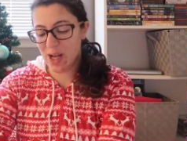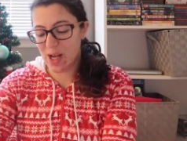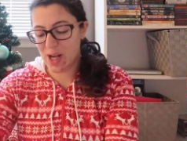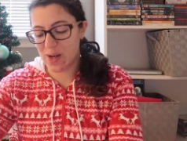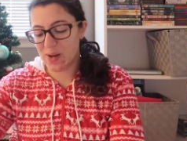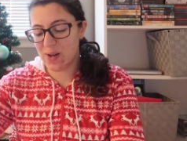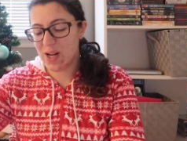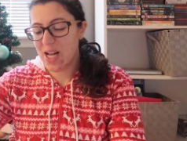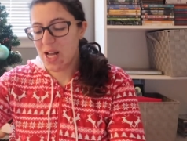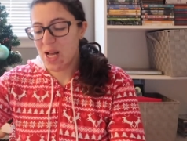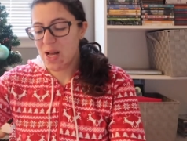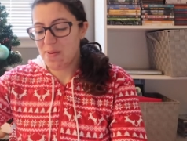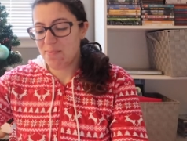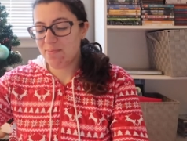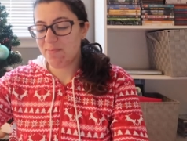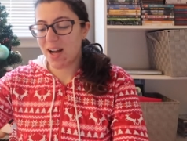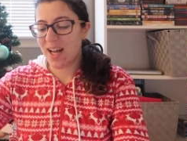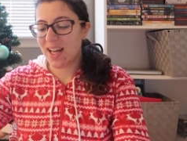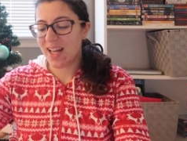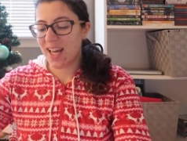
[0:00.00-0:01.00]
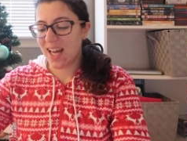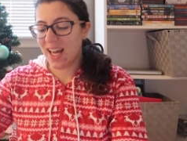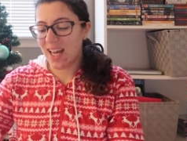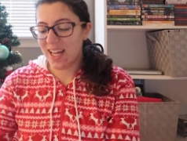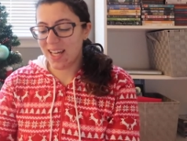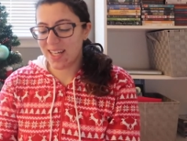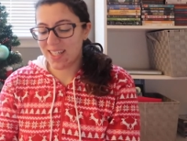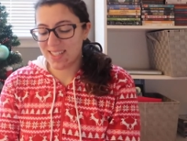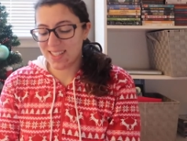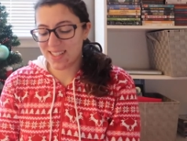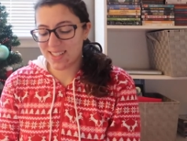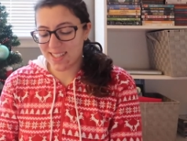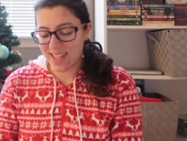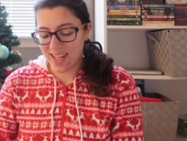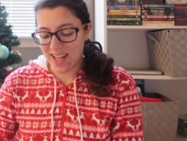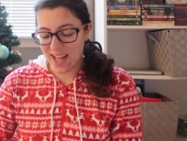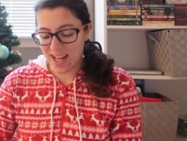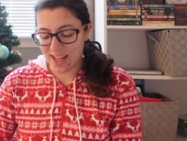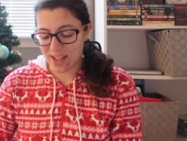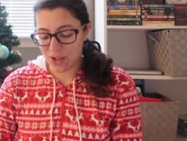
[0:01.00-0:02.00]
so my aunt
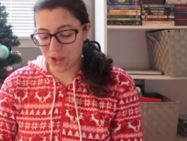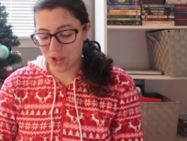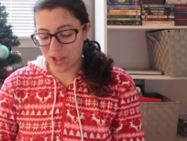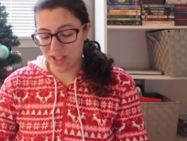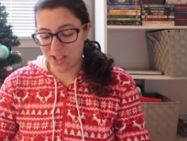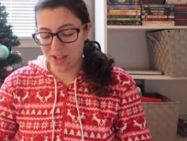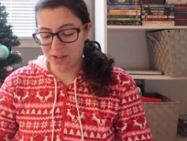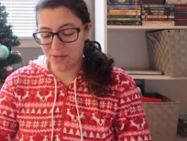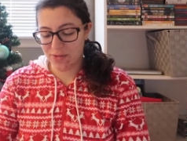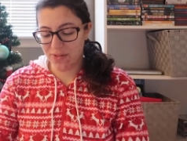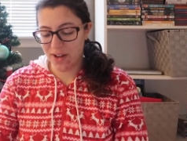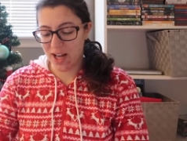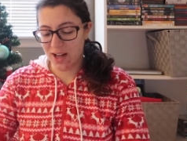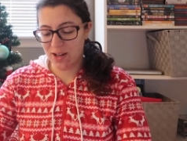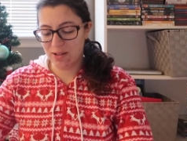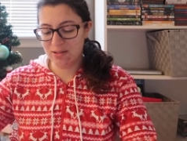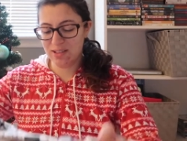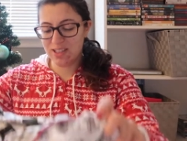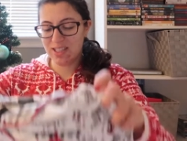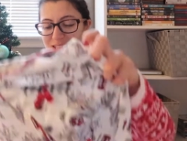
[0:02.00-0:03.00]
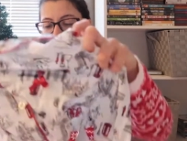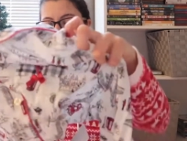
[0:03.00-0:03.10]
actually found